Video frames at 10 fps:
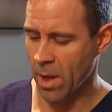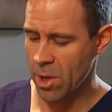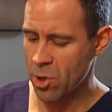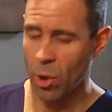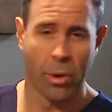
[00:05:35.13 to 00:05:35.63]

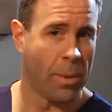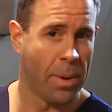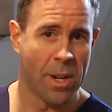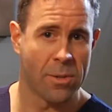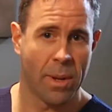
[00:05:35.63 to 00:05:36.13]
Shoulder
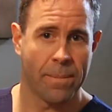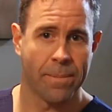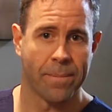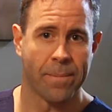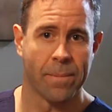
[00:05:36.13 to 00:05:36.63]
impingement,
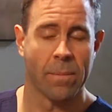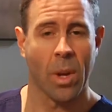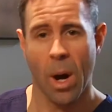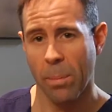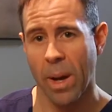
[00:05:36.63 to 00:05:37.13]

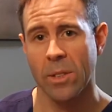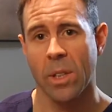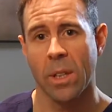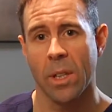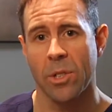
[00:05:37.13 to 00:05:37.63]
complex
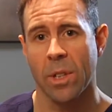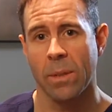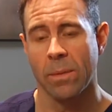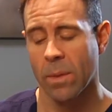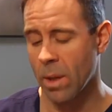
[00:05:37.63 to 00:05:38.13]

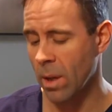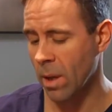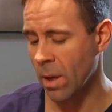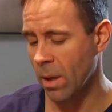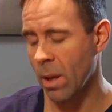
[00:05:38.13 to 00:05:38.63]
condition,
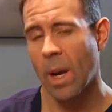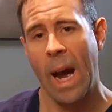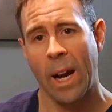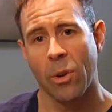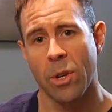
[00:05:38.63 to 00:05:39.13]

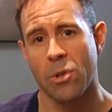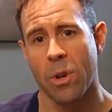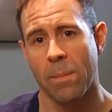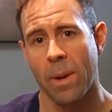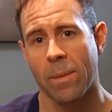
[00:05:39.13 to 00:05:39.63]
accurate
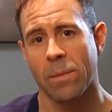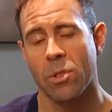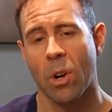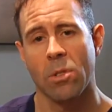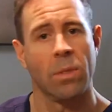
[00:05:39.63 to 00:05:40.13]
treatment
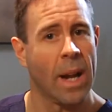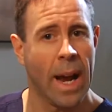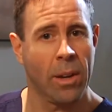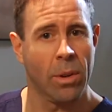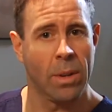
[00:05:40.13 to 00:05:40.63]
starts with an
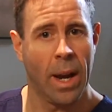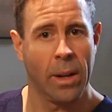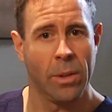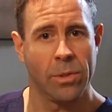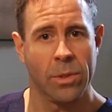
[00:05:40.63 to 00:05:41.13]
accurate
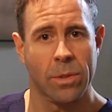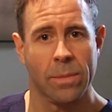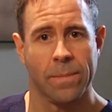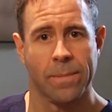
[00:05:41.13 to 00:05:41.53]
diagnosis.